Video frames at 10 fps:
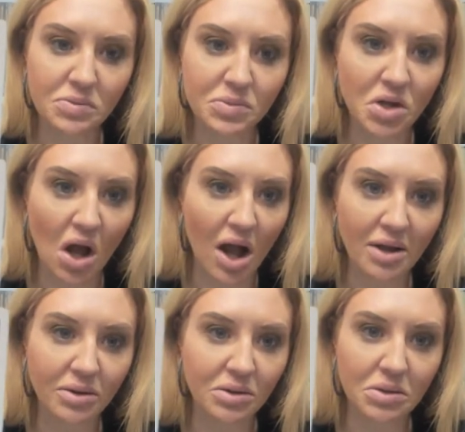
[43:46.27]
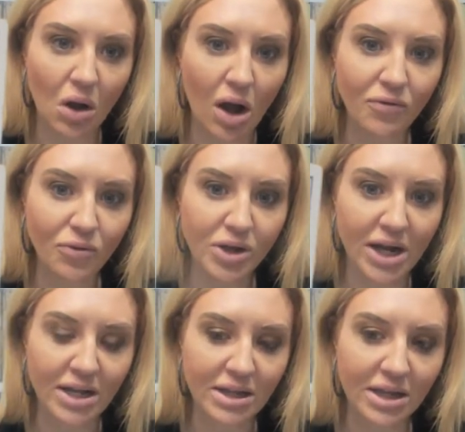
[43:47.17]
not offering
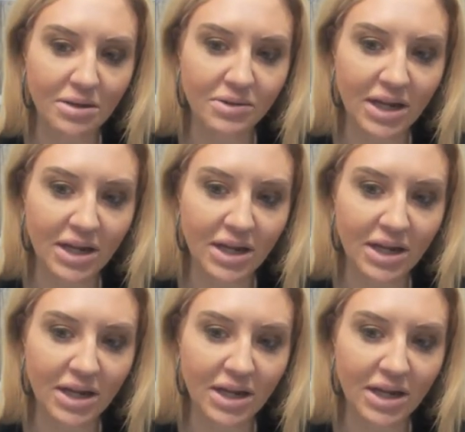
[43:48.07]
anything,